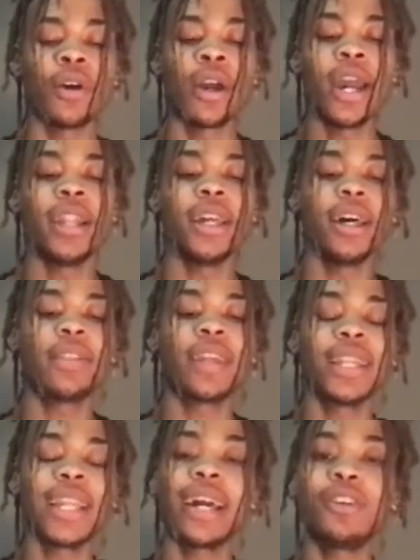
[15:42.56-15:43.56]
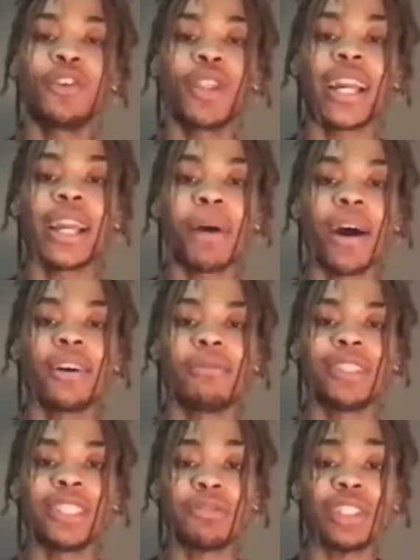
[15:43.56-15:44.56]
Another thing that you like about him
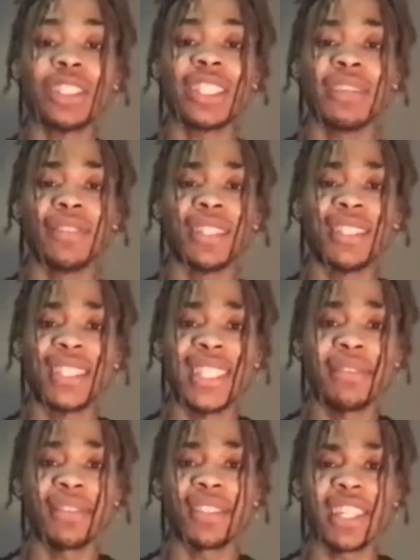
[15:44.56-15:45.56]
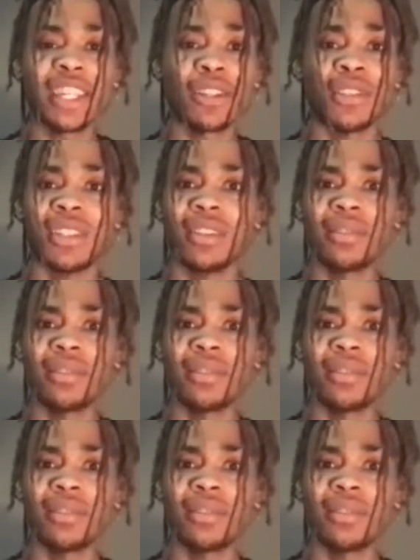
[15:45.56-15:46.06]
is the receiving skills.